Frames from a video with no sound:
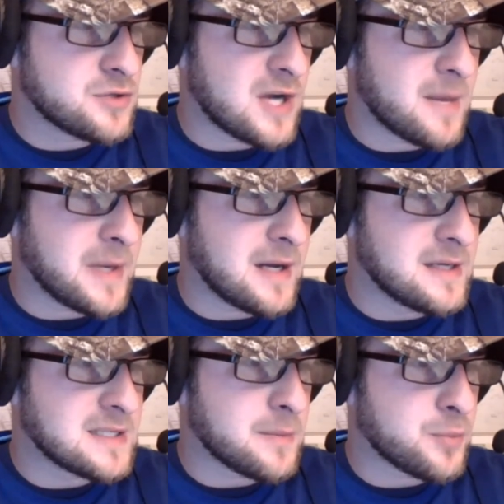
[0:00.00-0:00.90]

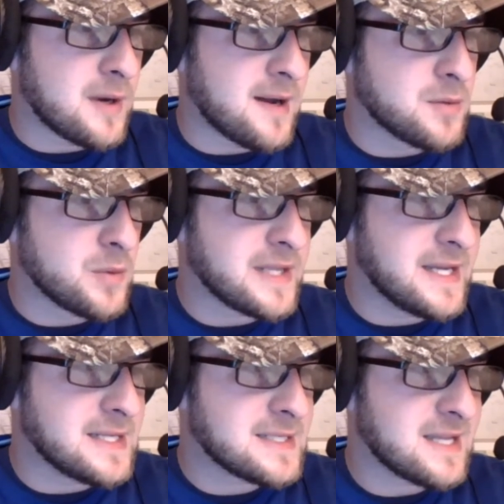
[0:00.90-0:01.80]
dropout is a problem with
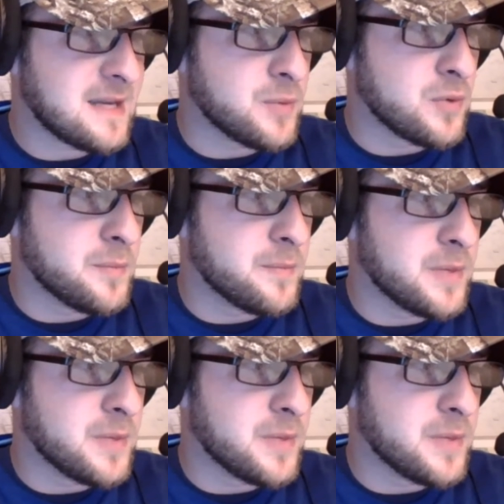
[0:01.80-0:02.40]
any sample,